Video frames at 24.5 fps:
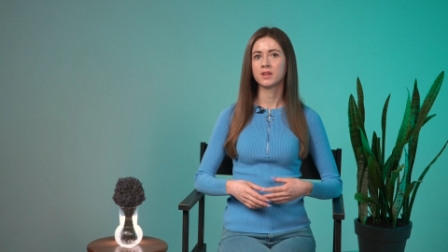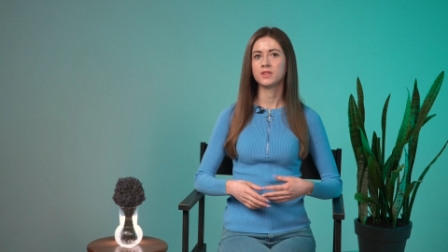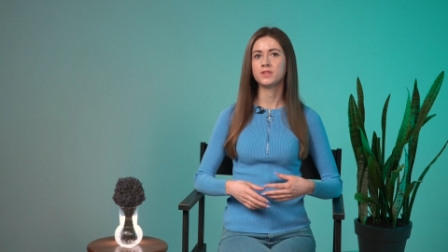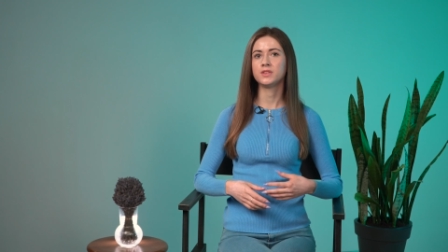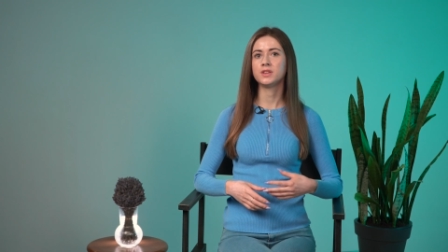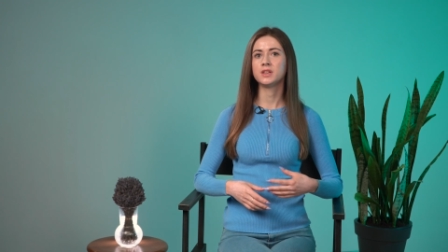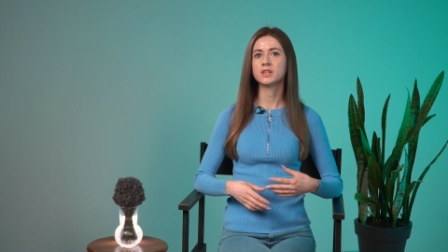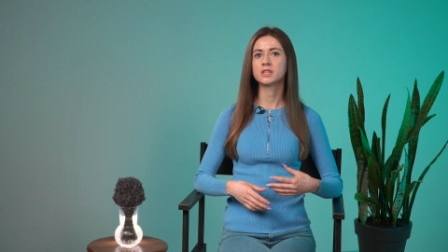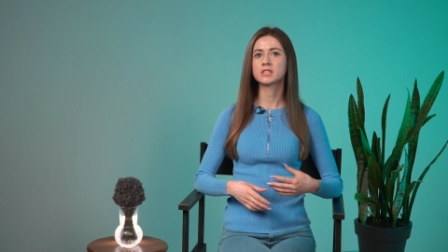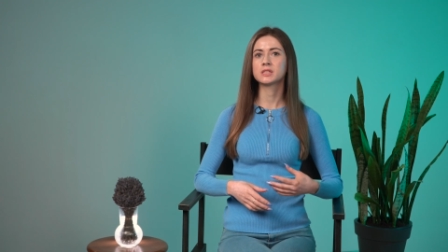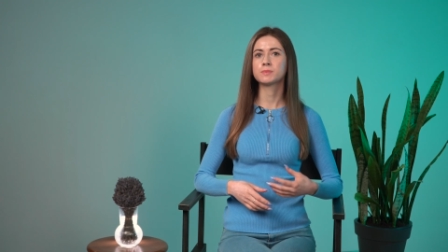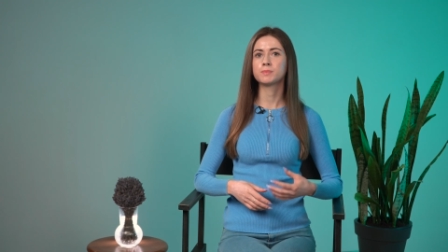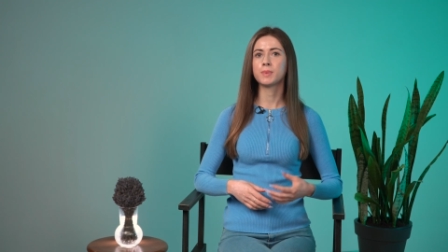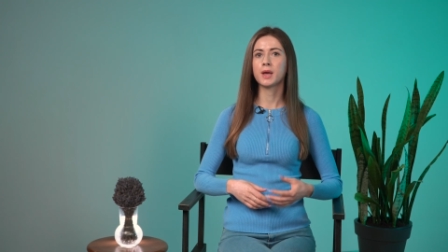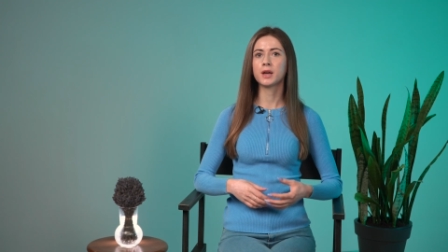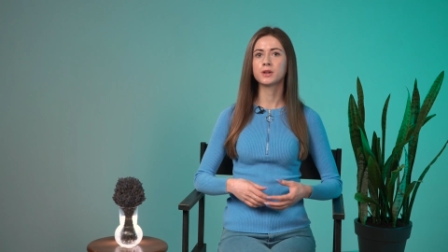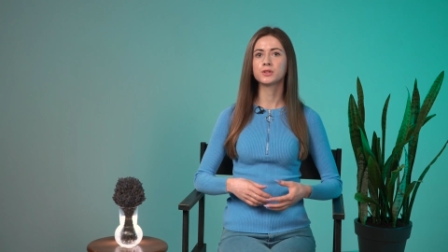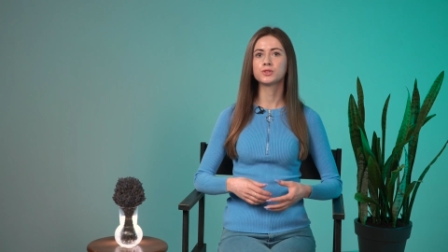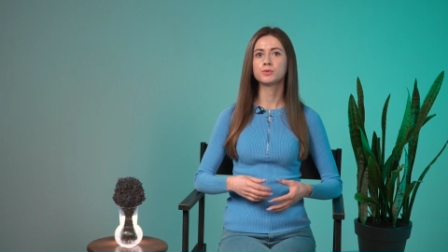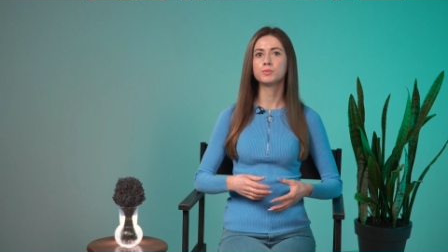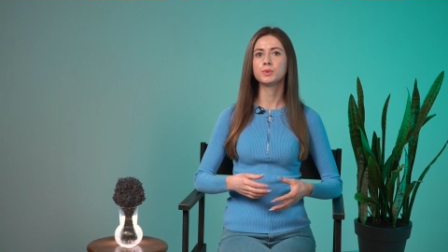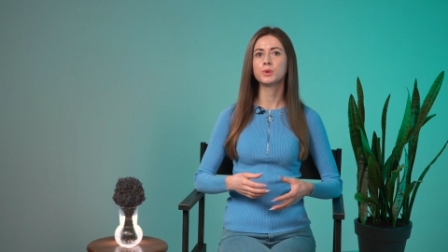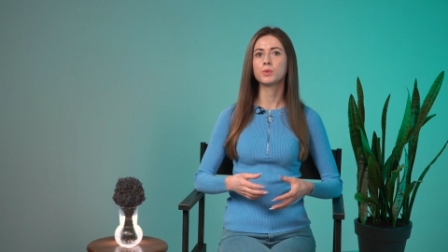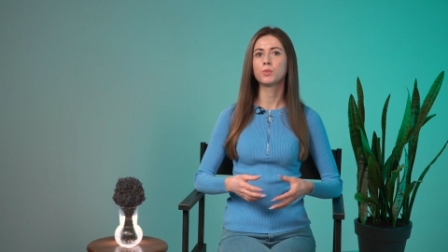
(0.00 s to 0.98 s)
They
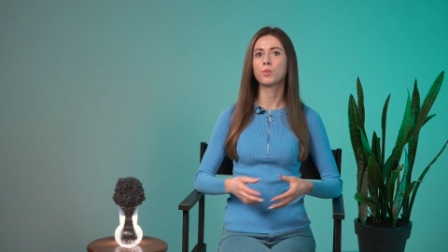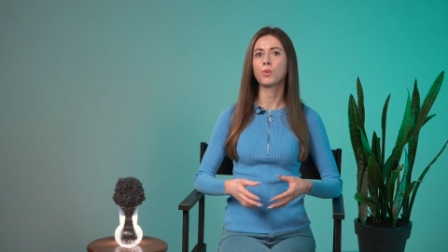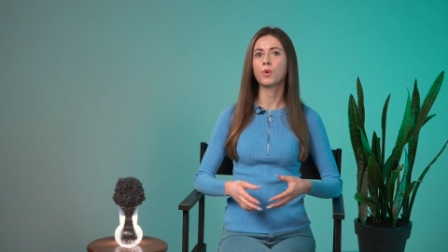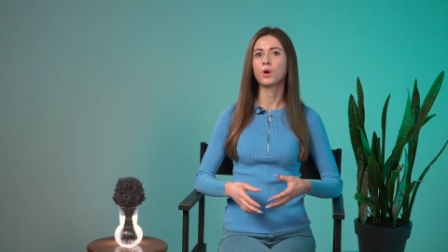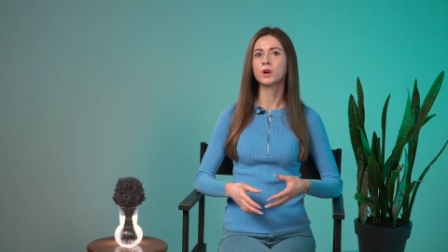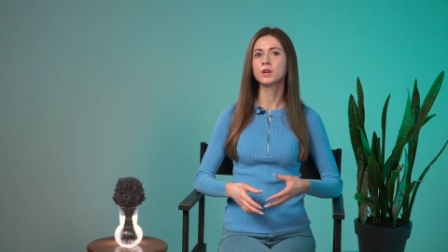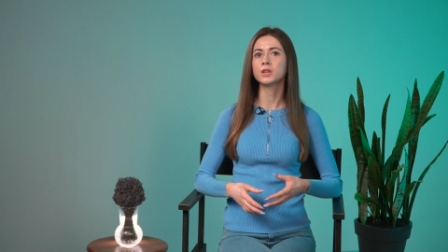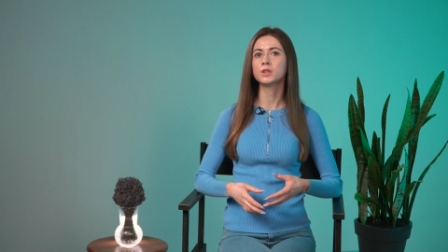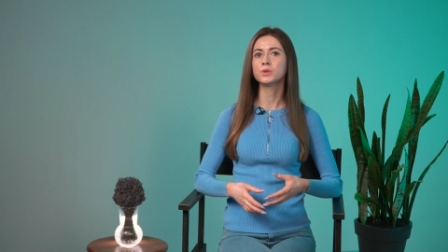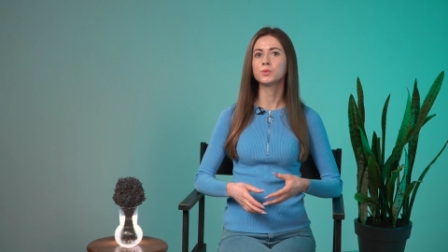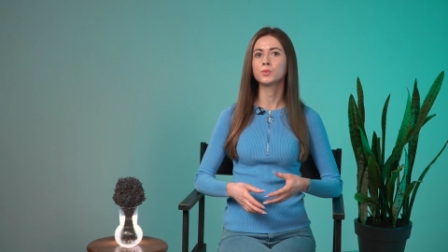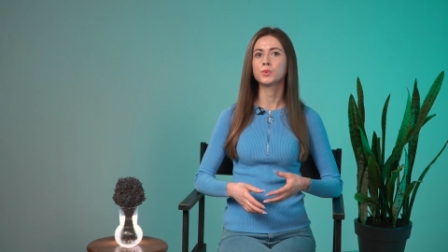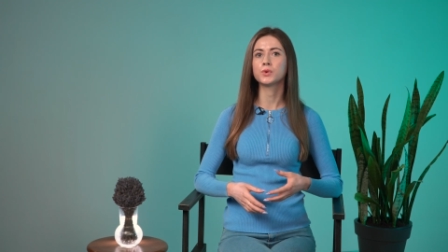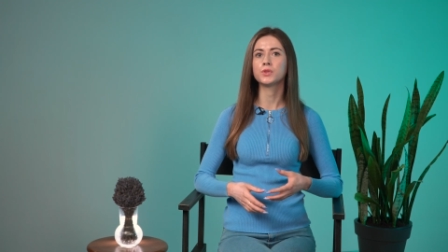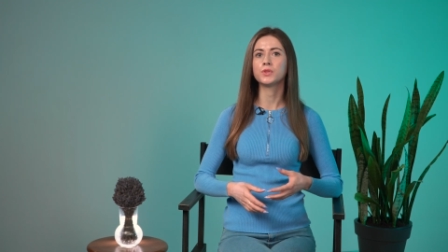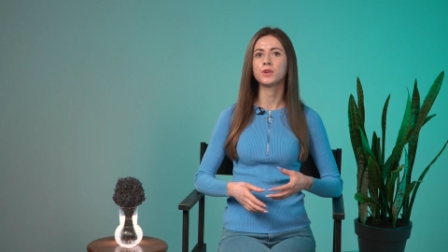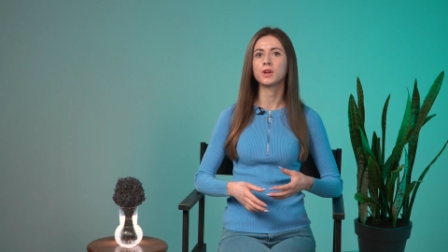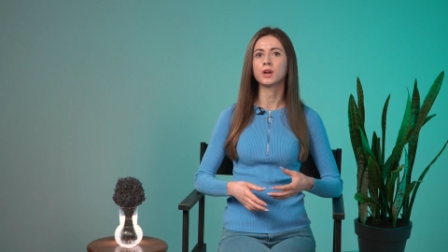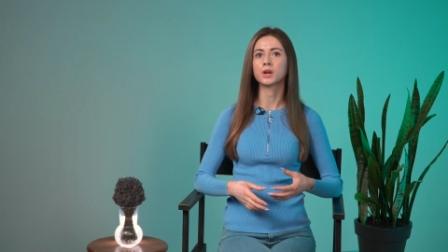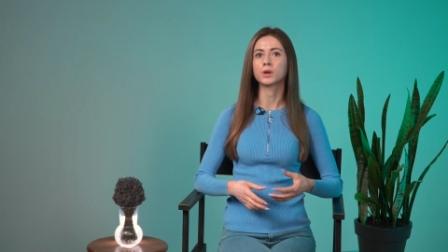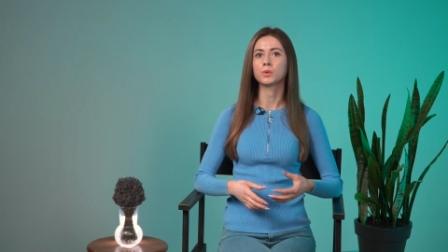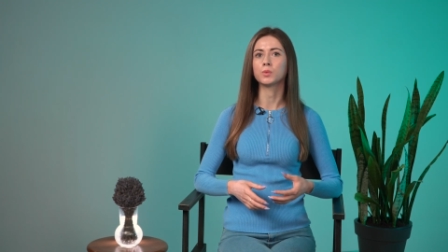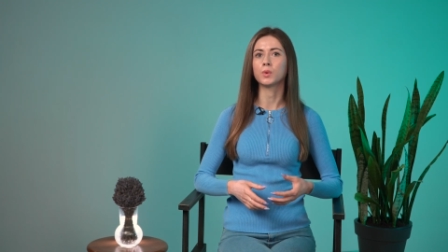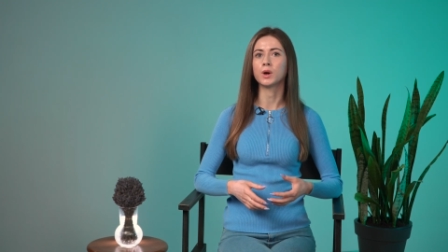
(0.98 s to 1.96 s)
expect to be walking with
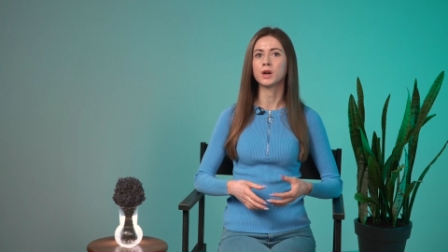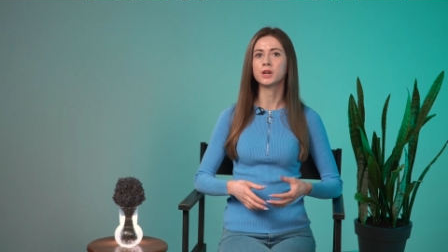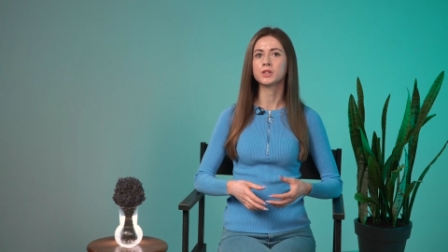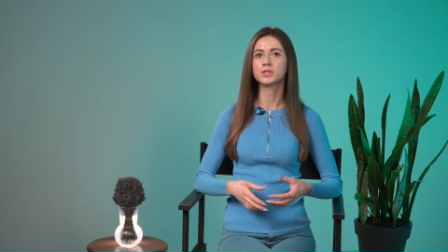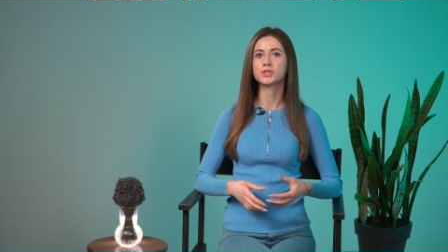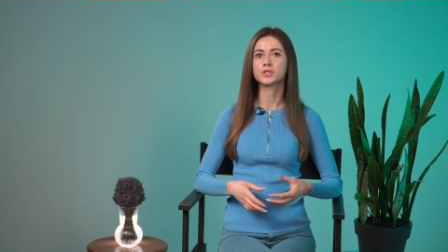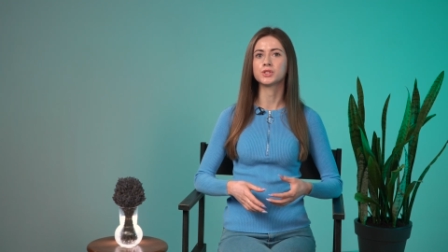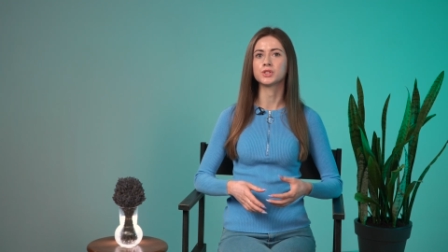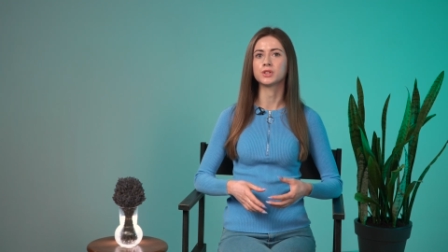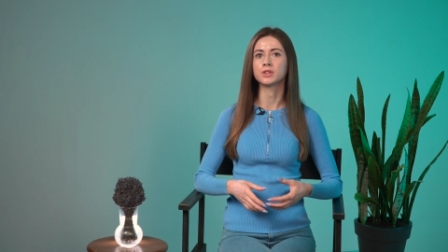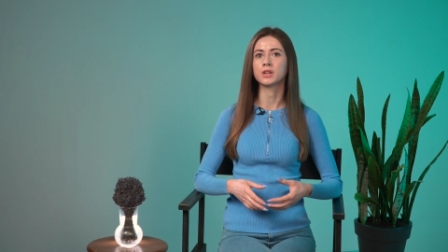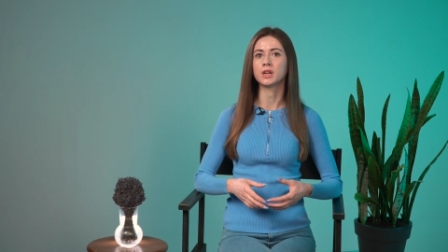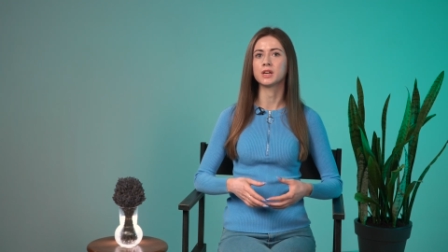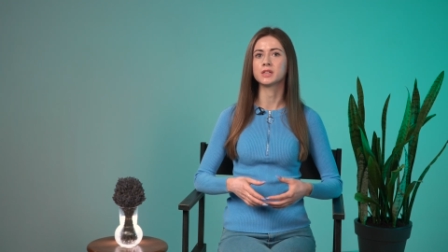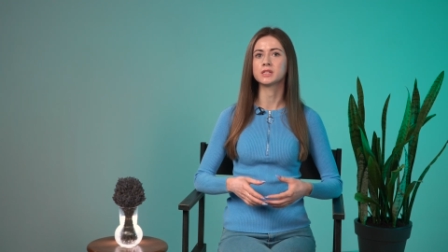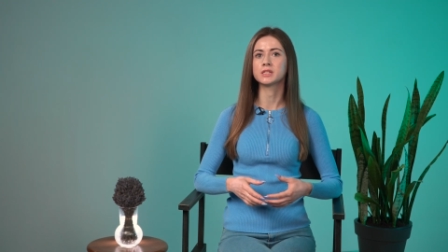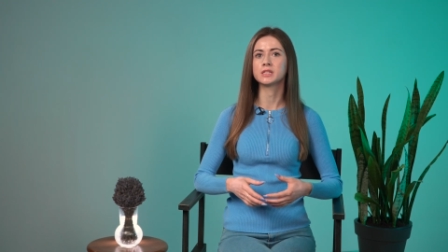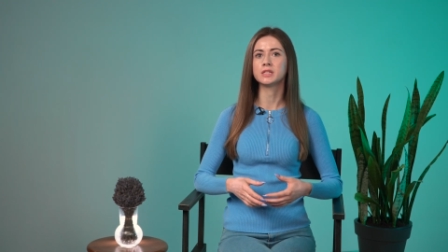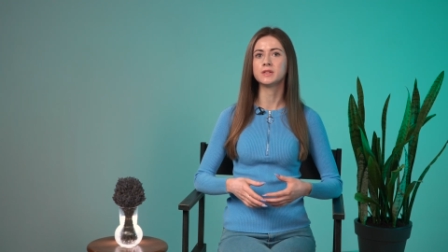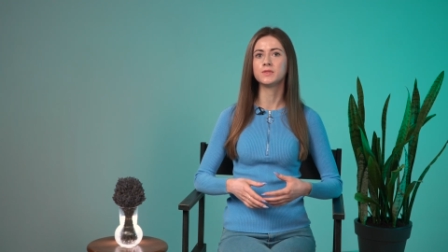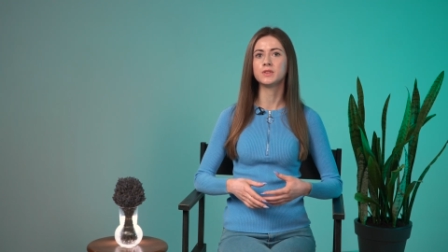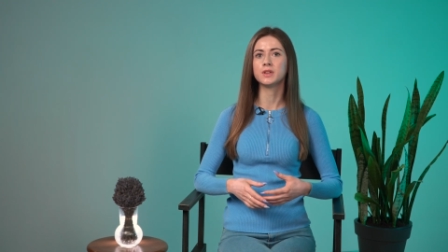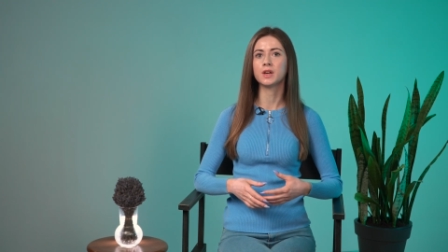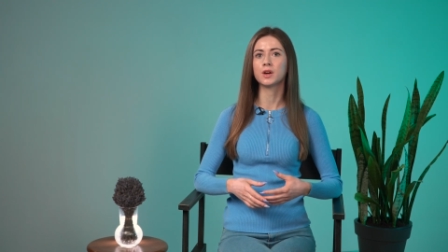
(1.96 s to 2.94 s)
their question
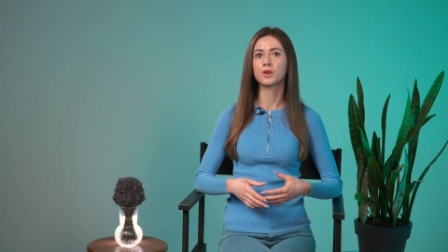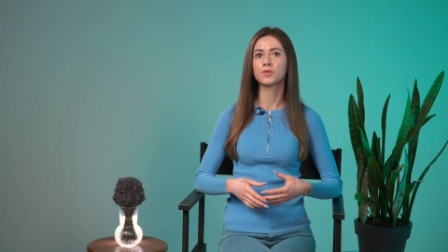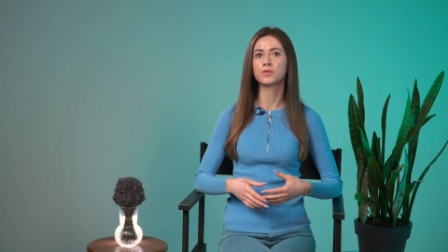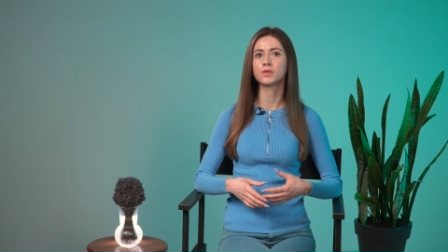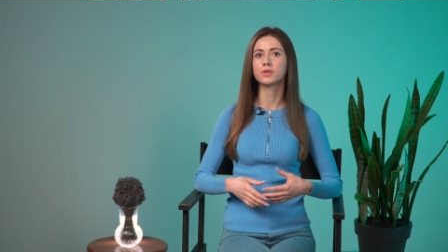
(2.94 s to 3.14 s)
as if they are